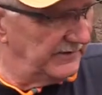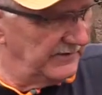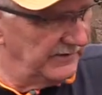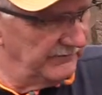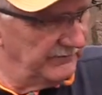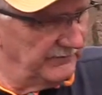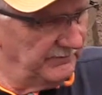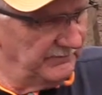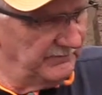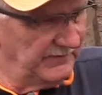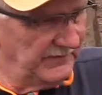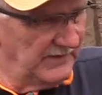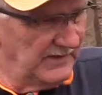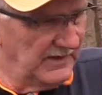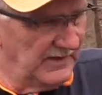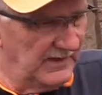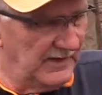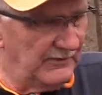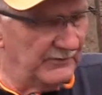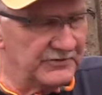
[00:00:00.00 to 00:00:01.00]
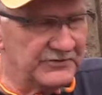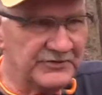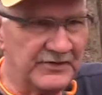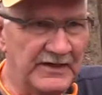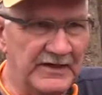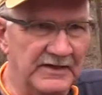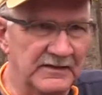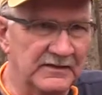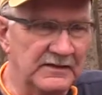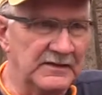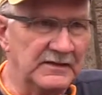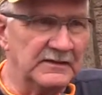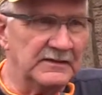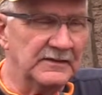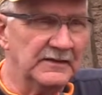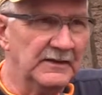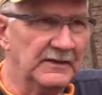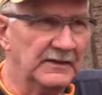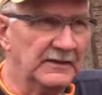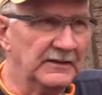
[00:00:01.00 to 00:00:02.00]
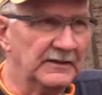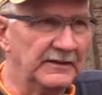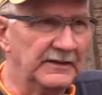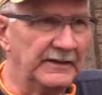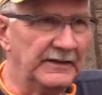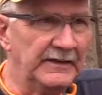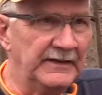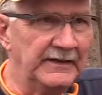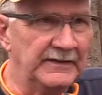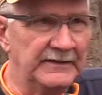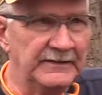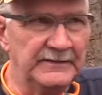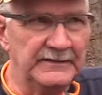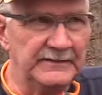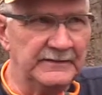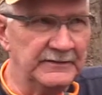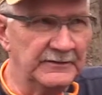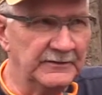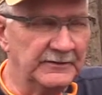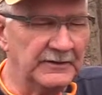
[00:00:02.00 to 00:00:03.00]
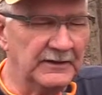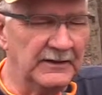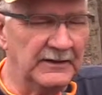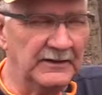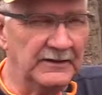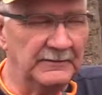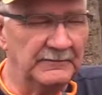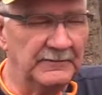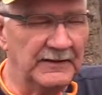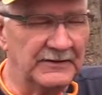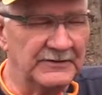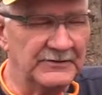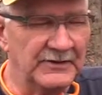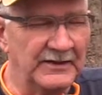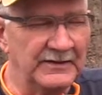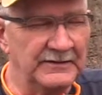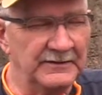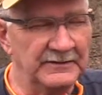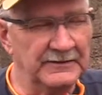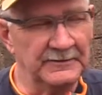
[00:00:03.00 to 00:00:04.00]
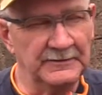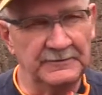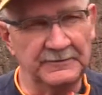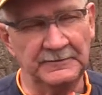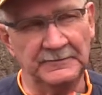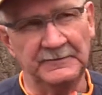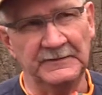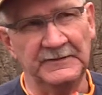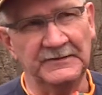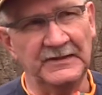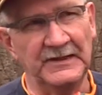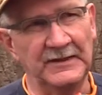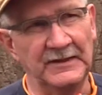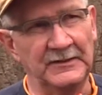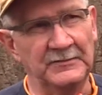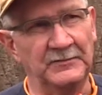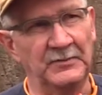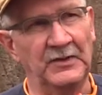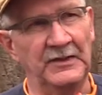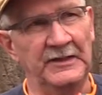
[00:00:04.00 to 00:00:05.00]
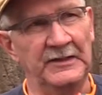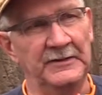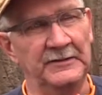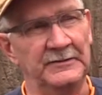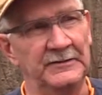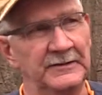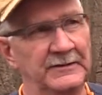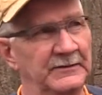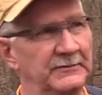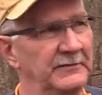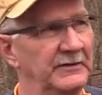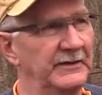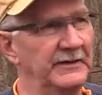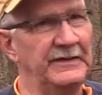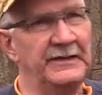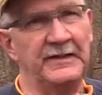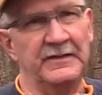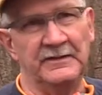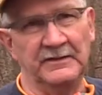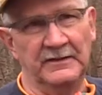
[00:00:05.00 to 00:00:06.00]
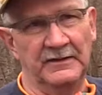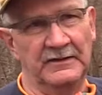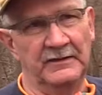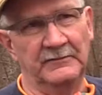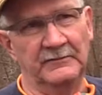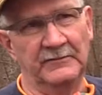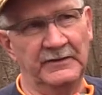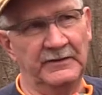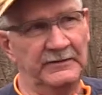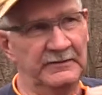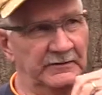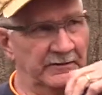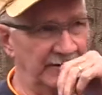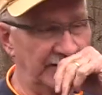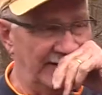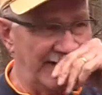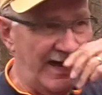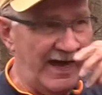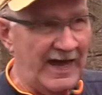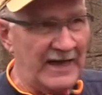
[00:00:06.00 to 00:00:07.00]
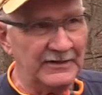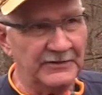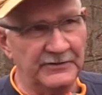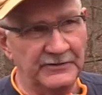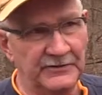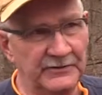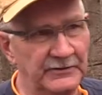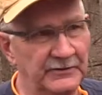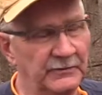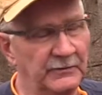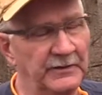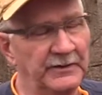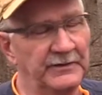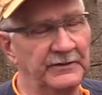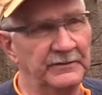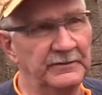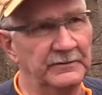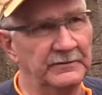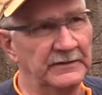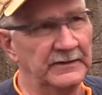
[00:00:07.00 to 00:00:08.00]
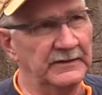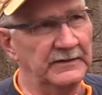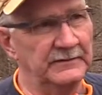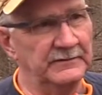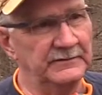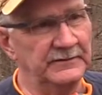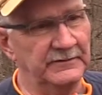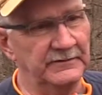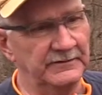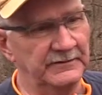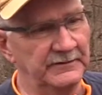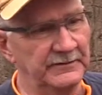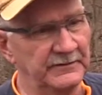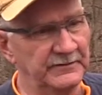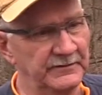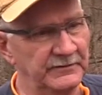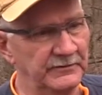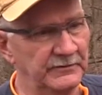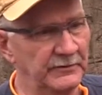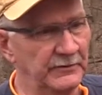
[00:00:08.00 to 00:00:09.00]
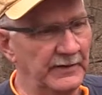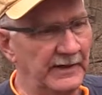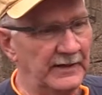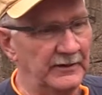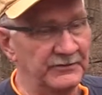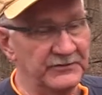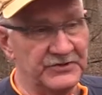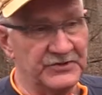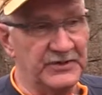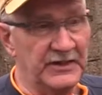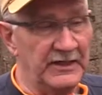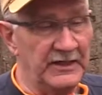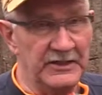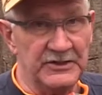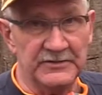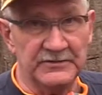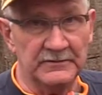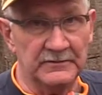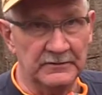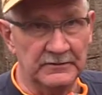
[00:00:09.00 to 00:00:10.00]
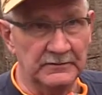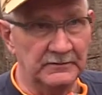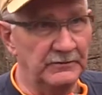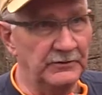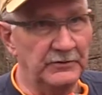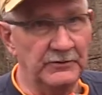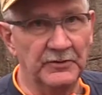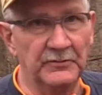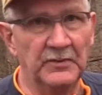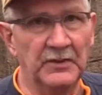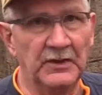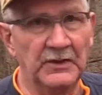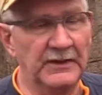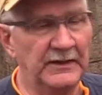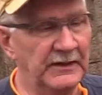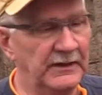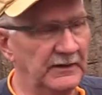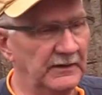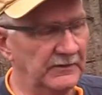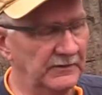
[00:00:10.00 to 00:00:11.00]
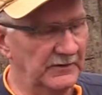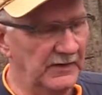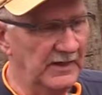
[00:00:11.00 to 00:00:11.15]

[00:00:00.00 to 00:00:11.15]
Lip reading: to have them. I always try to think ahead, and I try to. It's kind of like playing anything. Whether you're an actor, whether you're like you're going out on stage to do the play,